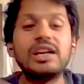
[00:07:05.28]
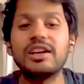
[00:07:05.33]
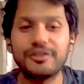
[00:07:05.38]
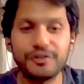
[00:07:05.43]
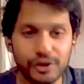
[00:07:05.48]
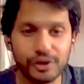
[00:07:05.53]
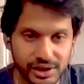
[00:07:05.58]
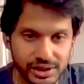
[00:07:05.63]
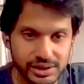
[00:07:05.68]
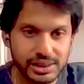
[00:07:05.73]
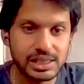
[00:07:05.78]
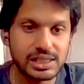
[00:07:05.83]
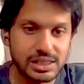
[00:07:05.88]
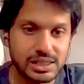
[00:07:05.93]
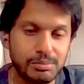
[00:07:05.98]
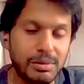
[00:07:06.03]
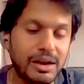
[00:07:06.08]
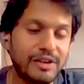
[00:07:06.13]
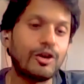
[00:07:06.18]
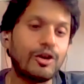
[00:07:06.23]
wonderful
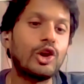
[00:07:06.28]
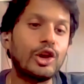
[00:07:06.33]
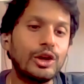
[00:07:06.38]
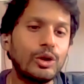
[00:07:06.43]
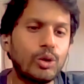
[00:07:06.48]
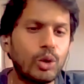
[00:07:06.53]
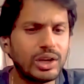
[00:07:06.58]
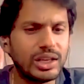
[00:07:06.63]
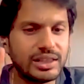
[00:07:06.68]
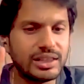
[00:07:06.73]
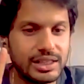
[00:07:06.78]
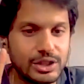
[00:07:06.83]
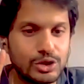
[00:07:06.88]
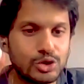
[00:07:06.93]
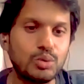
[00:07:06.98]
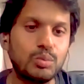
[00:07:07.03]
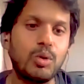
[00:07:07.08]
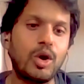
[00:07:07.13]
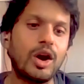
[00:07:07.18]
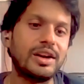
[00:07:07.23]
results by following only these
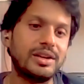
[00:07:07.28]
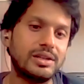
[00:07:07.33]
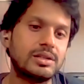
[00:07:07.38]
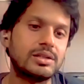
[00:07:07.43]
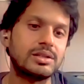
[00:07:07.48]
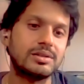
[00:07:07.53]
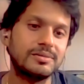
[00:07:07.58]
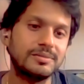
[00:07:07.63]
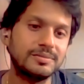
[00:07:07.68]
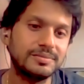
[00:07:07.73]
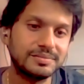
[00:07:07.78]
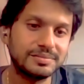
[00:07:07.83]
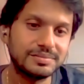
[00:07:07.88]
2 points.